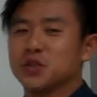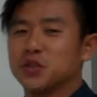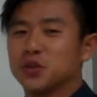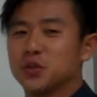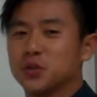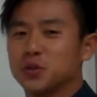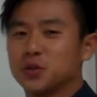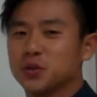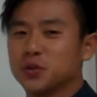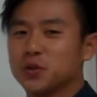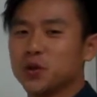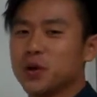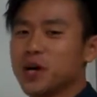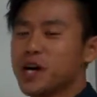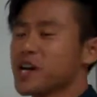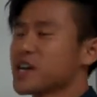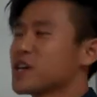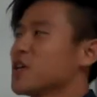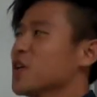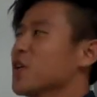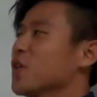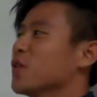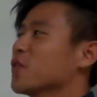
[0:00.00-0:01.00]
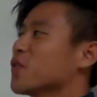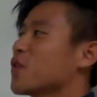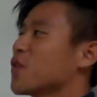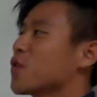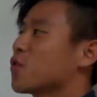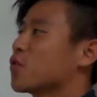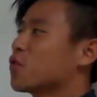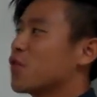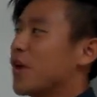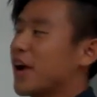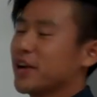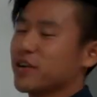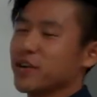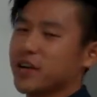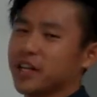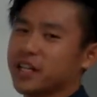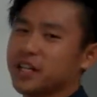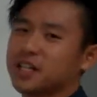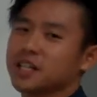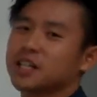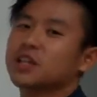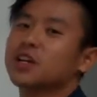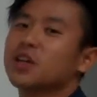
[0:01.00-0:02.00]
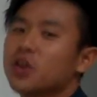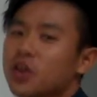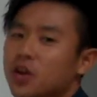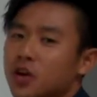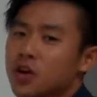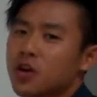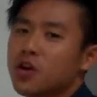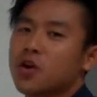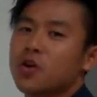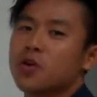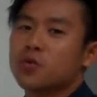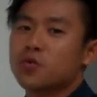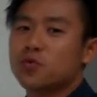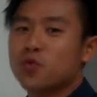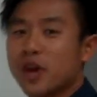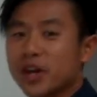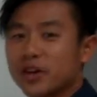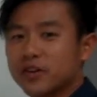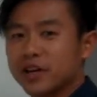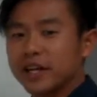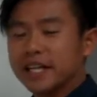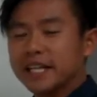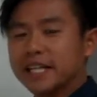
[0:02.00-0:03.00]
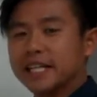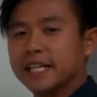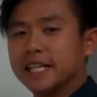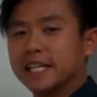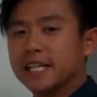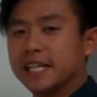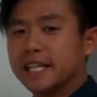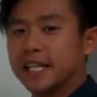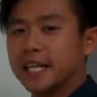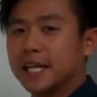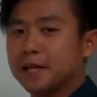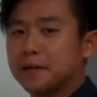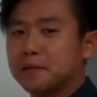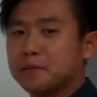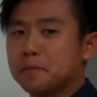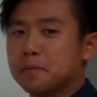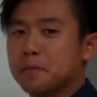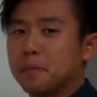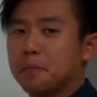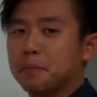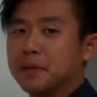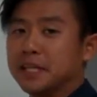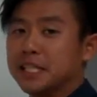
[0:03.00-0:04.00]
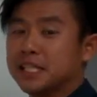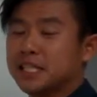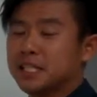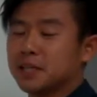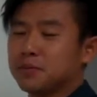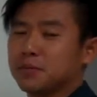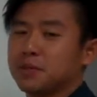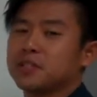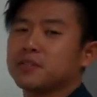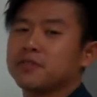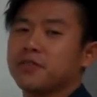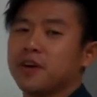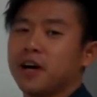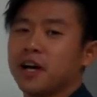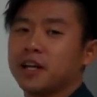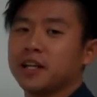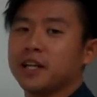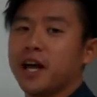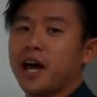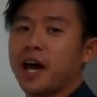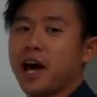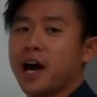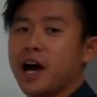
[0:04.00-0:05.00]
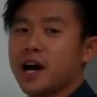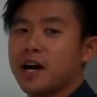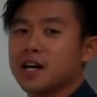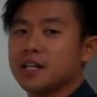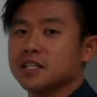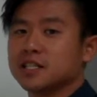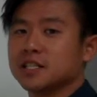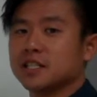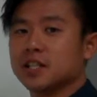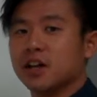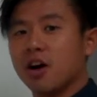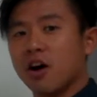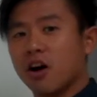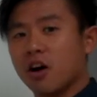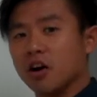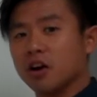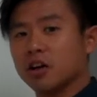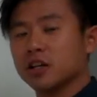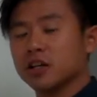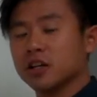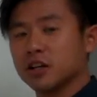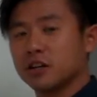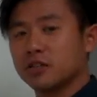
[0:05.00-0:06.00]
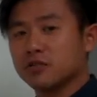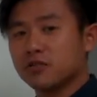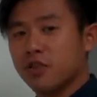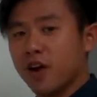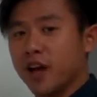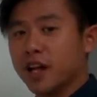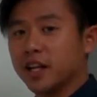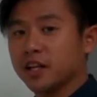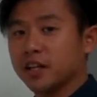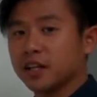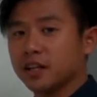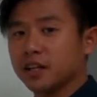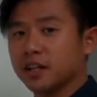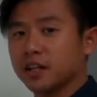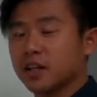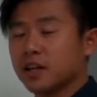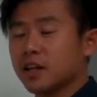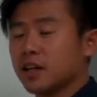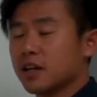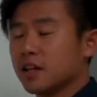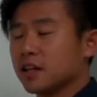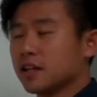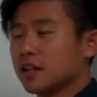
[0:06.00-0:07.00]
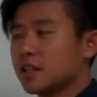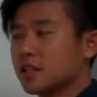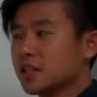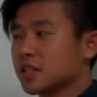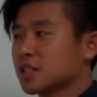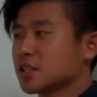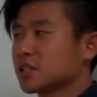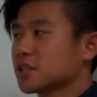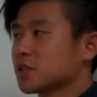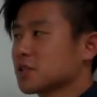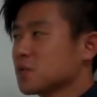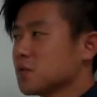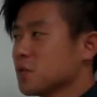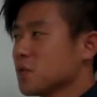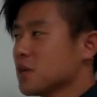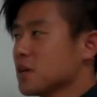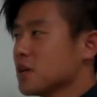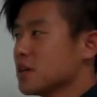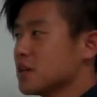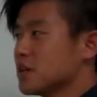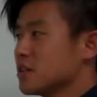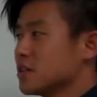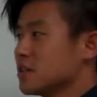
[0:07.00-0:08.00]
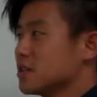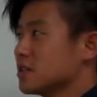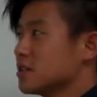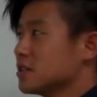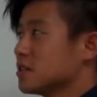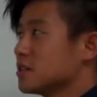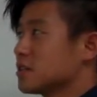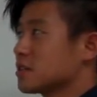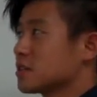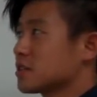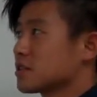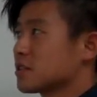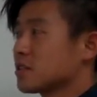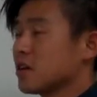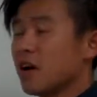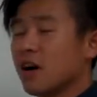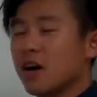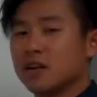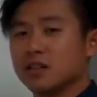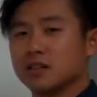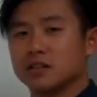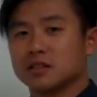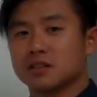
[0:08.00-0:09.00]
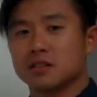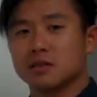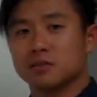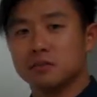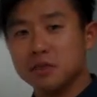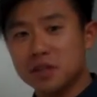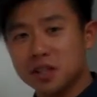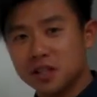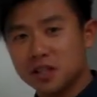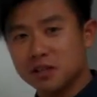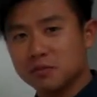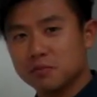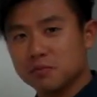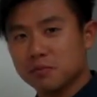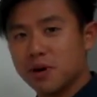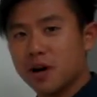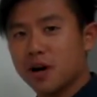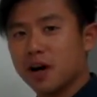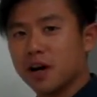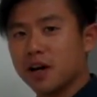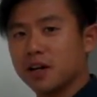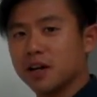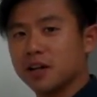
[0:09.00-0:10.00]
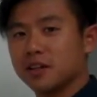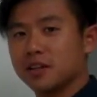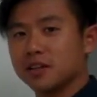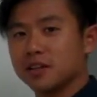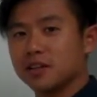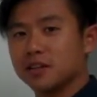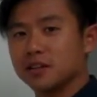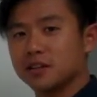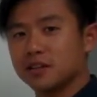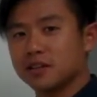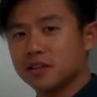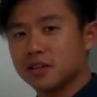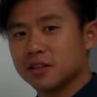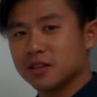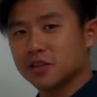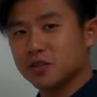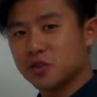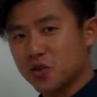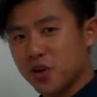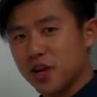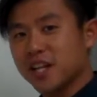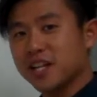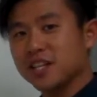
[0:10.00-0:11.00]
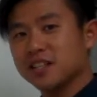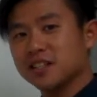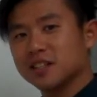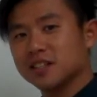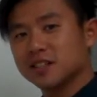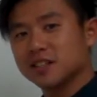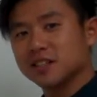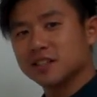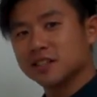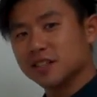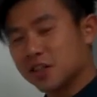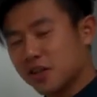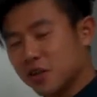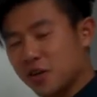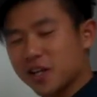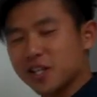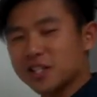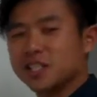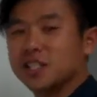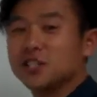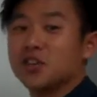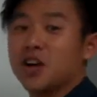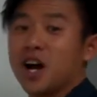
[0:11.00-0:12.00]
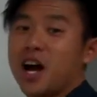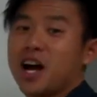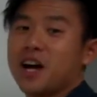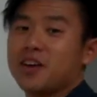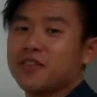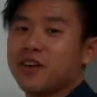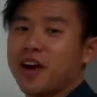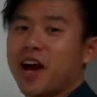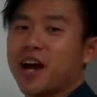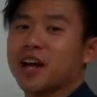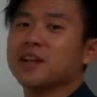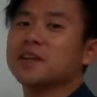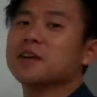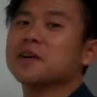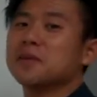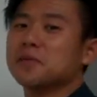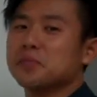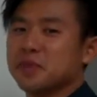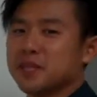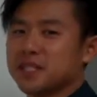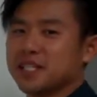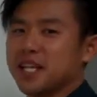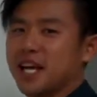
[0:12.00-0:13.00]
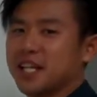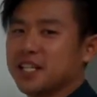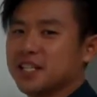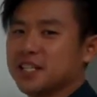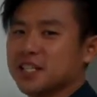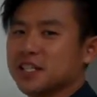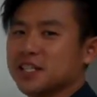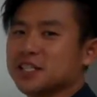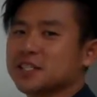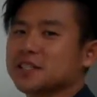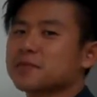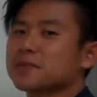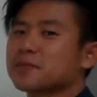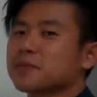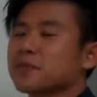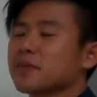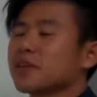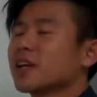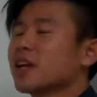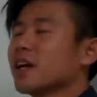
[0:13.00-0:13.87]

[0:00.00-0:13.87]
to go over rhetoric. Rhetoric can be simply defined as the art of writing. This was taught to me by the greatest teacher I ever had, Ms. Sanchez,